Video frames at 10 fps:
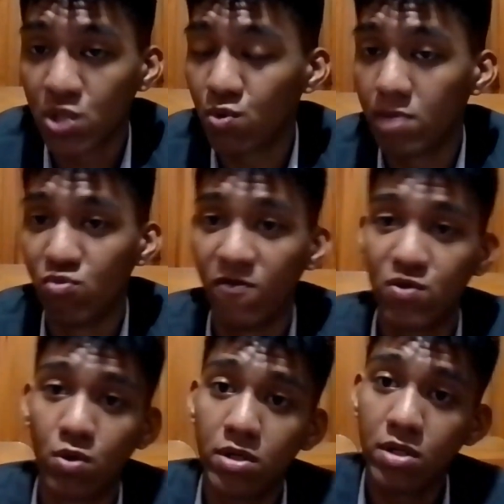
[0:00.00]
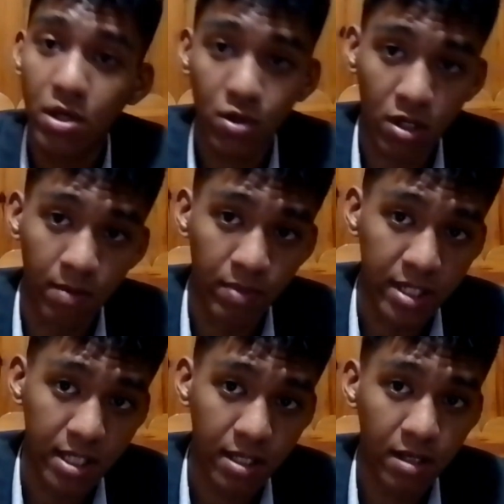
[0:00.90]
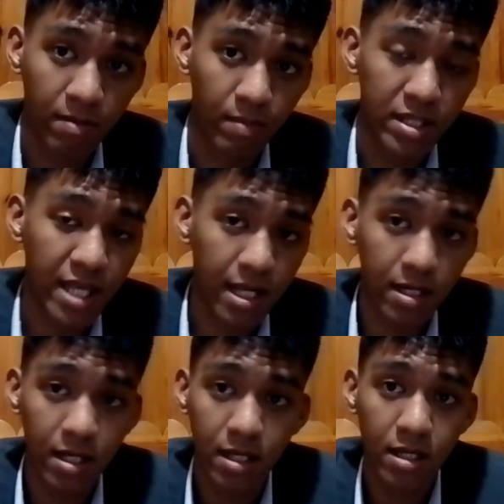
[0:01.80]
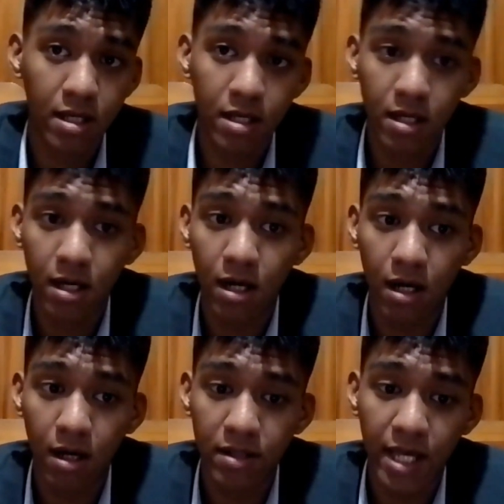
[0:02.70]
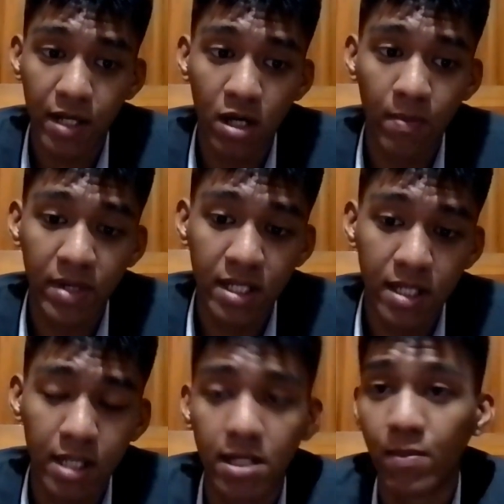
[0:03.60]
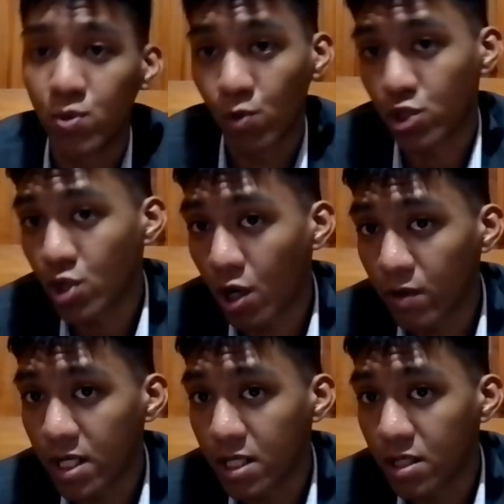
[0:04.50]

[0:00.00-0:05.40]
So we move to another company. But then that company says, we're sorry,